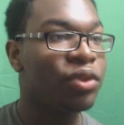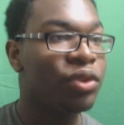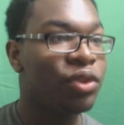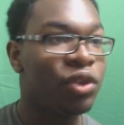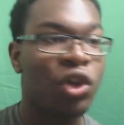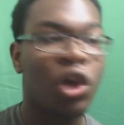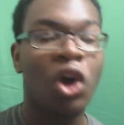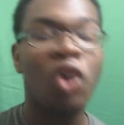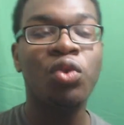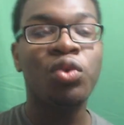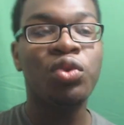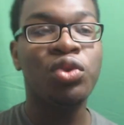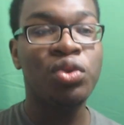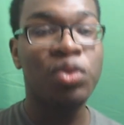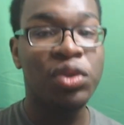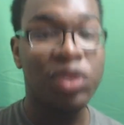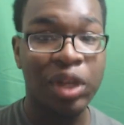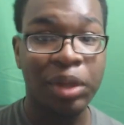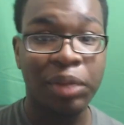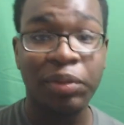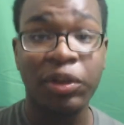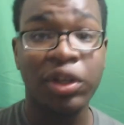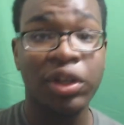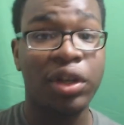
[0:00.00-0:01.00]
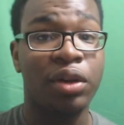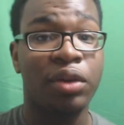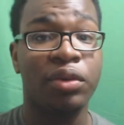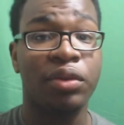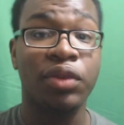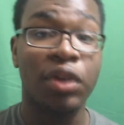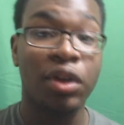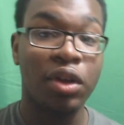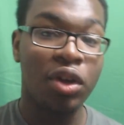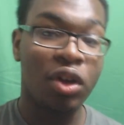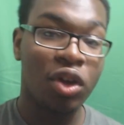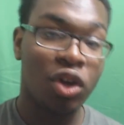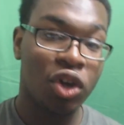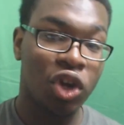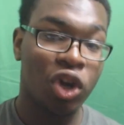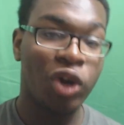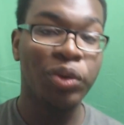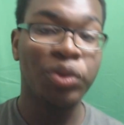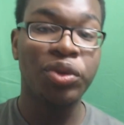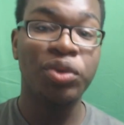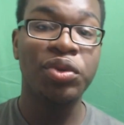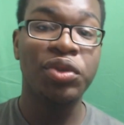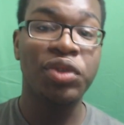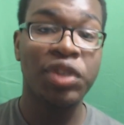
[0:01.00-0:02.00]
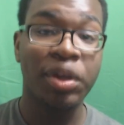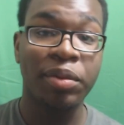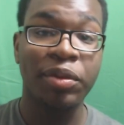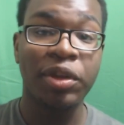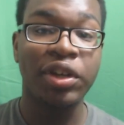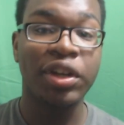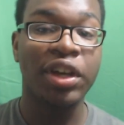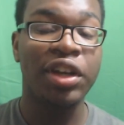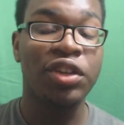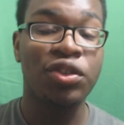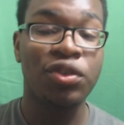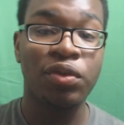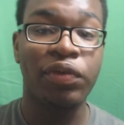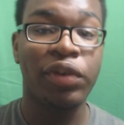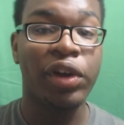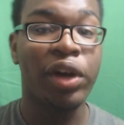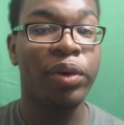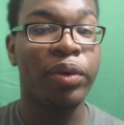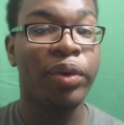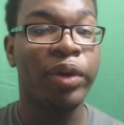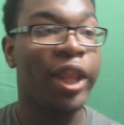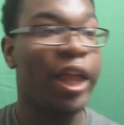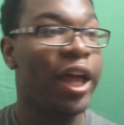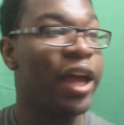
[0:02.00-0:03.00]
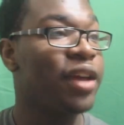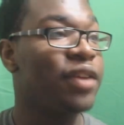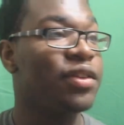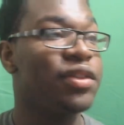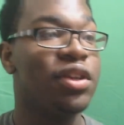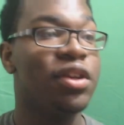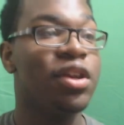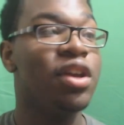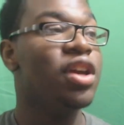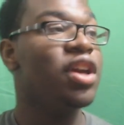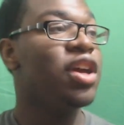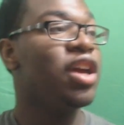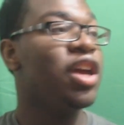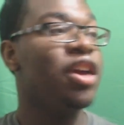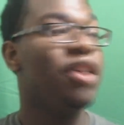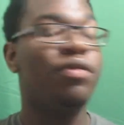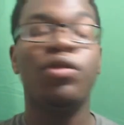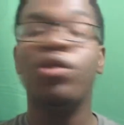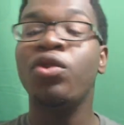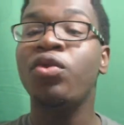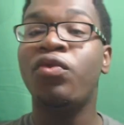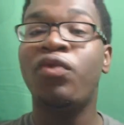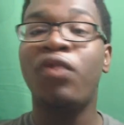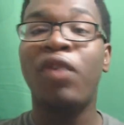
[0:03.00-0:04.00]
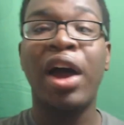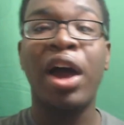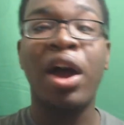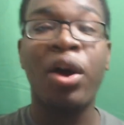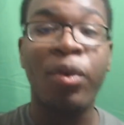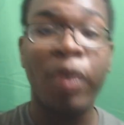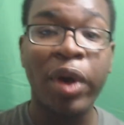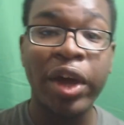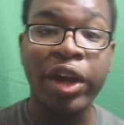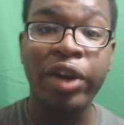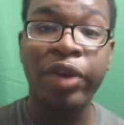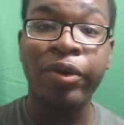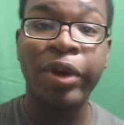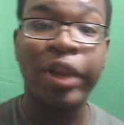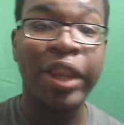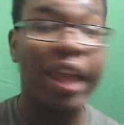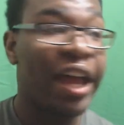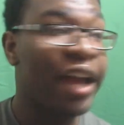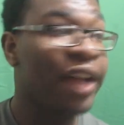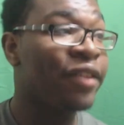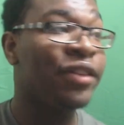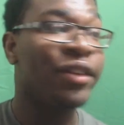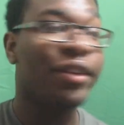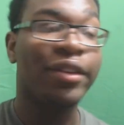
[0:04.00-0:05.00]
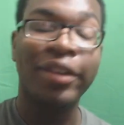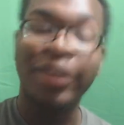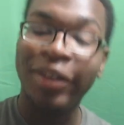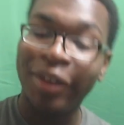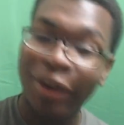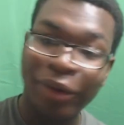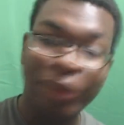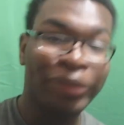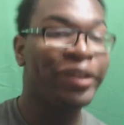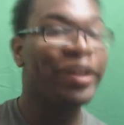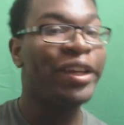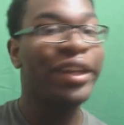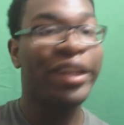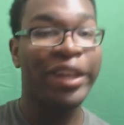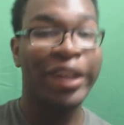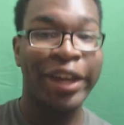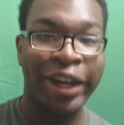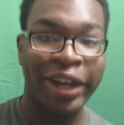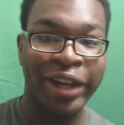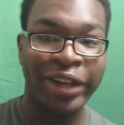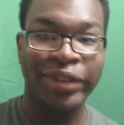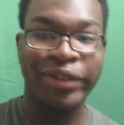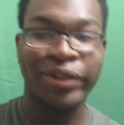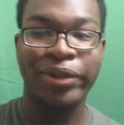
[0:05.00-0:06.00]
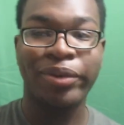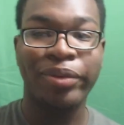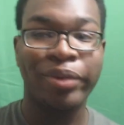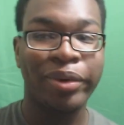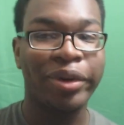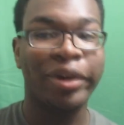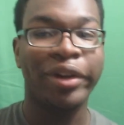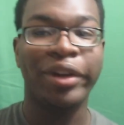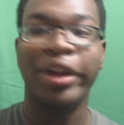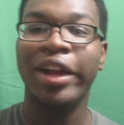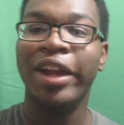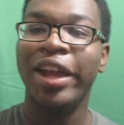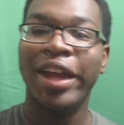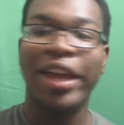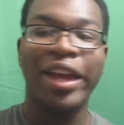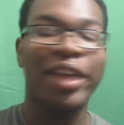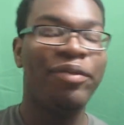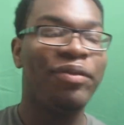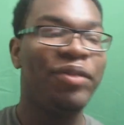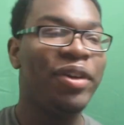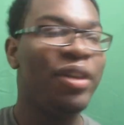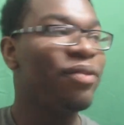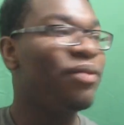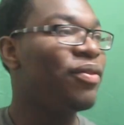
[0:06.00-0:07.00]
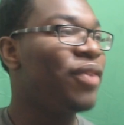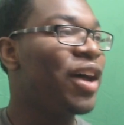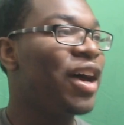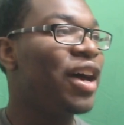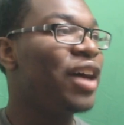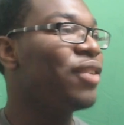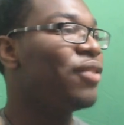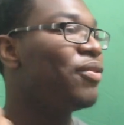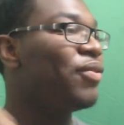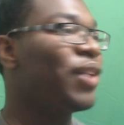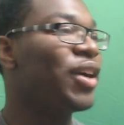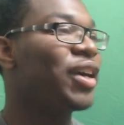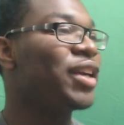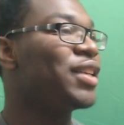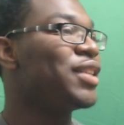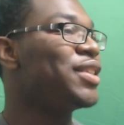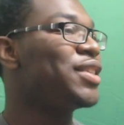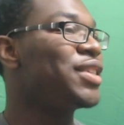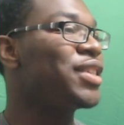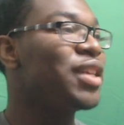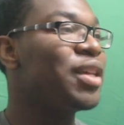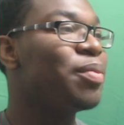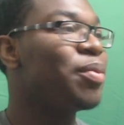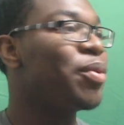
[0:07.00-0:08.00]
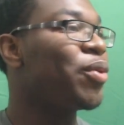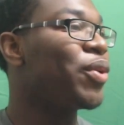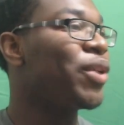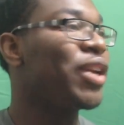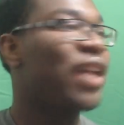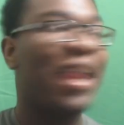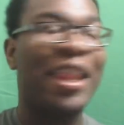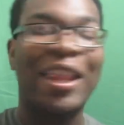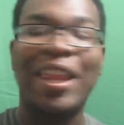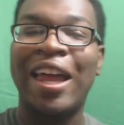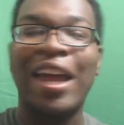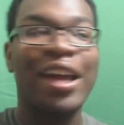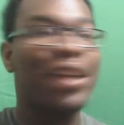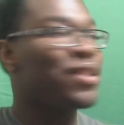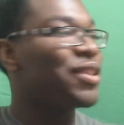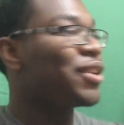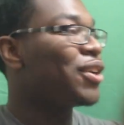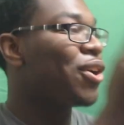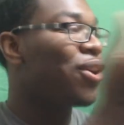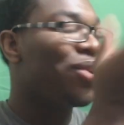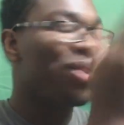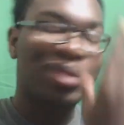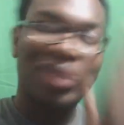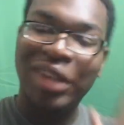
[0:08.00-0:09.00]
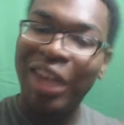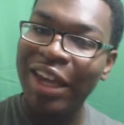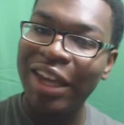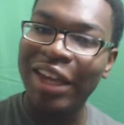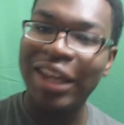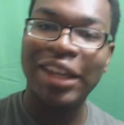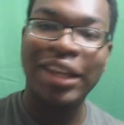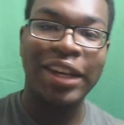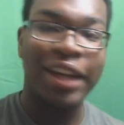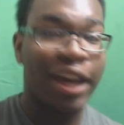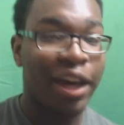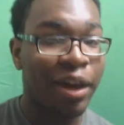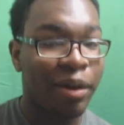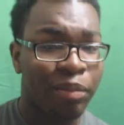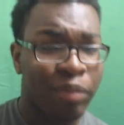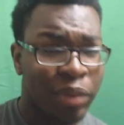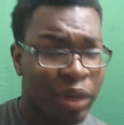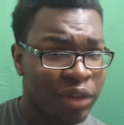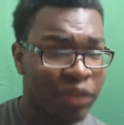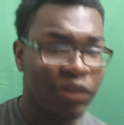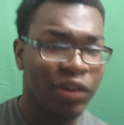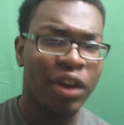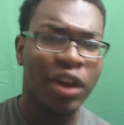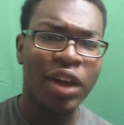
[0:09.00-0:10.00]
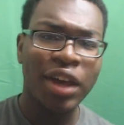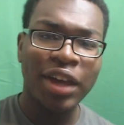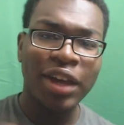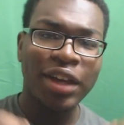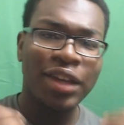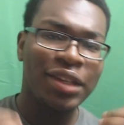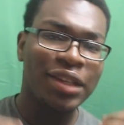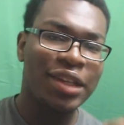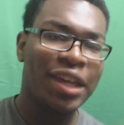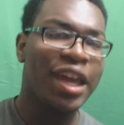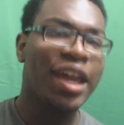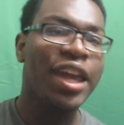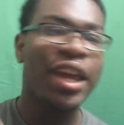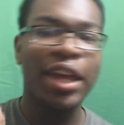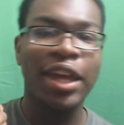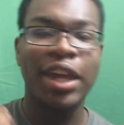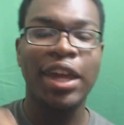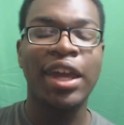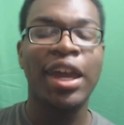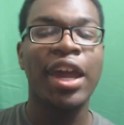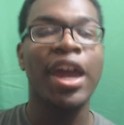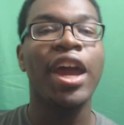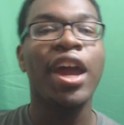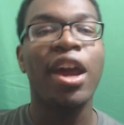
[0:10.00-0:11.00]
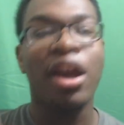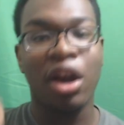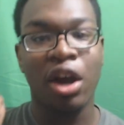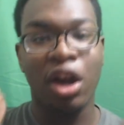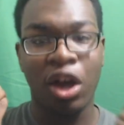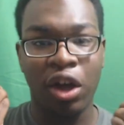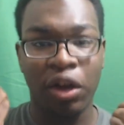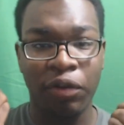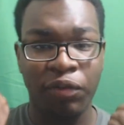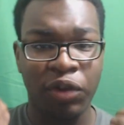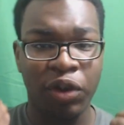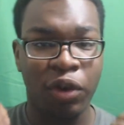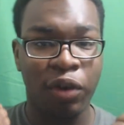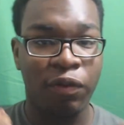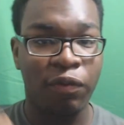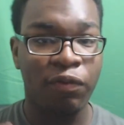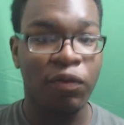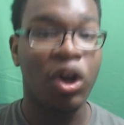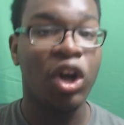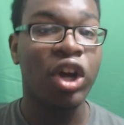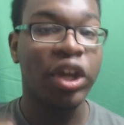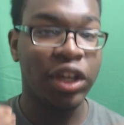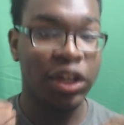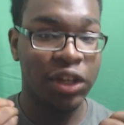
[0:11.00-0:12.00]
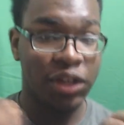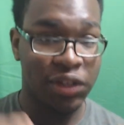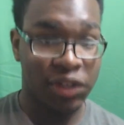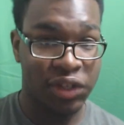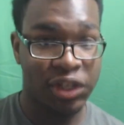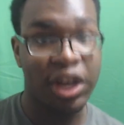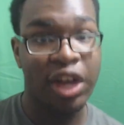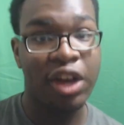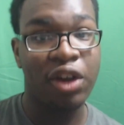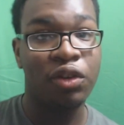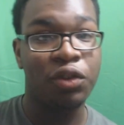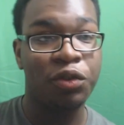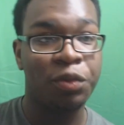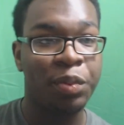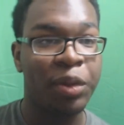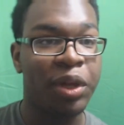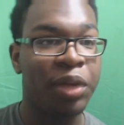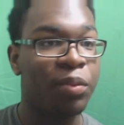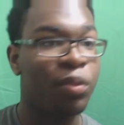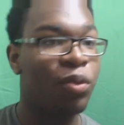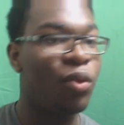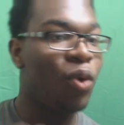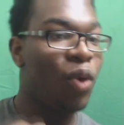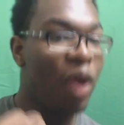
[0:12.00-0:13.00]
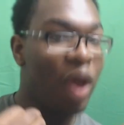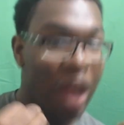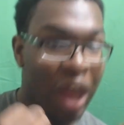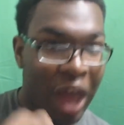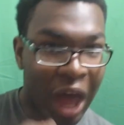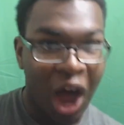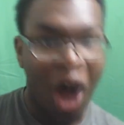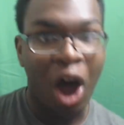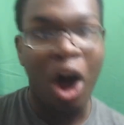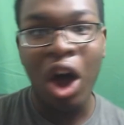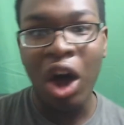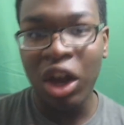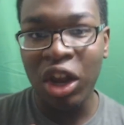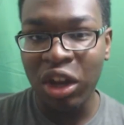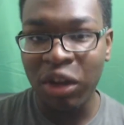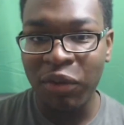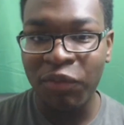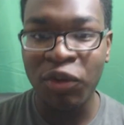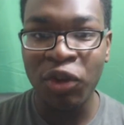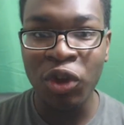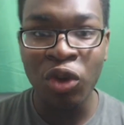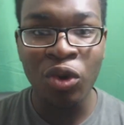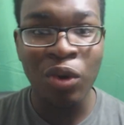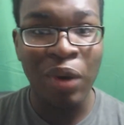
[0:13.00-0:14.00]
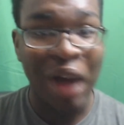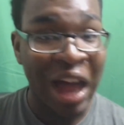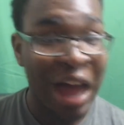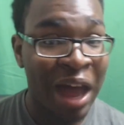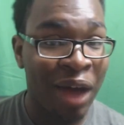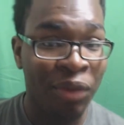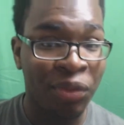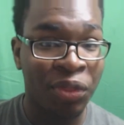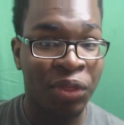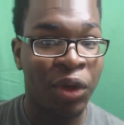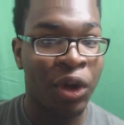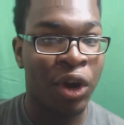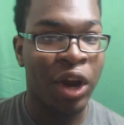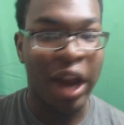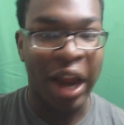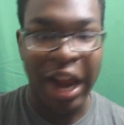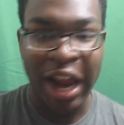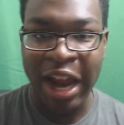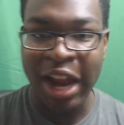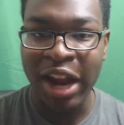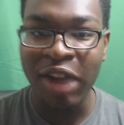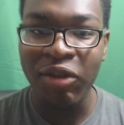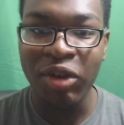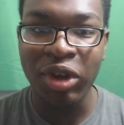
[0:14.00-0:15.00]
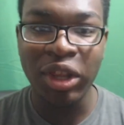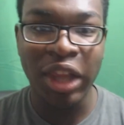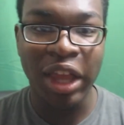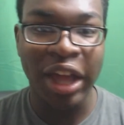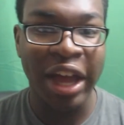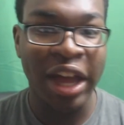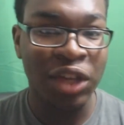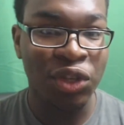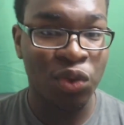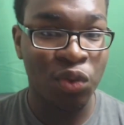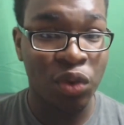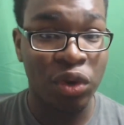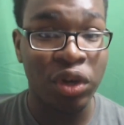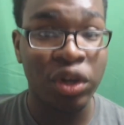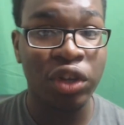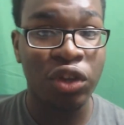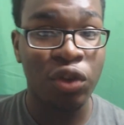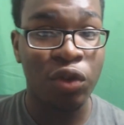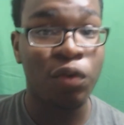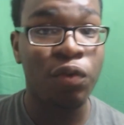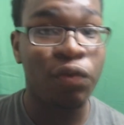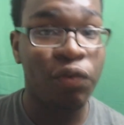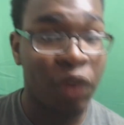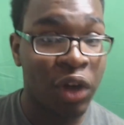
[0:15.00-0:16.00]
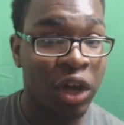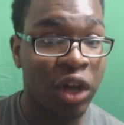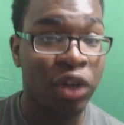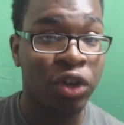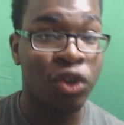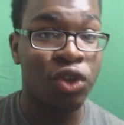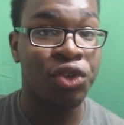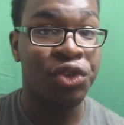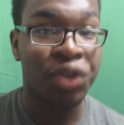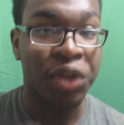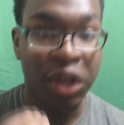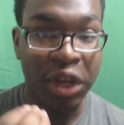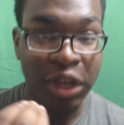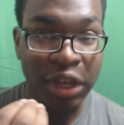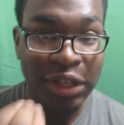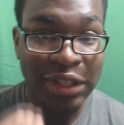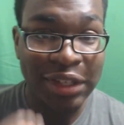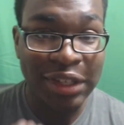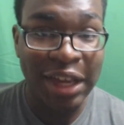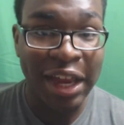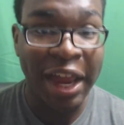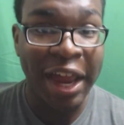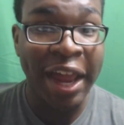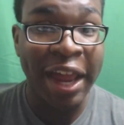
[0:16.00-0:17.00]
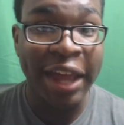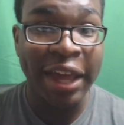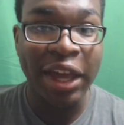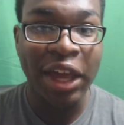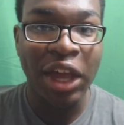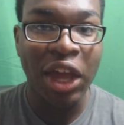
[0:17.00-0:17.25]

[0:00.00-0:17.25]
Go do something else. Go do something that you find relaxing. If you find running relaxing, go take your ass on a run. If you find fucking sleeping relaxing, go take a nap, bitch. Take care of your fucking selves, people. All of you out there, every last one of you fuckers, take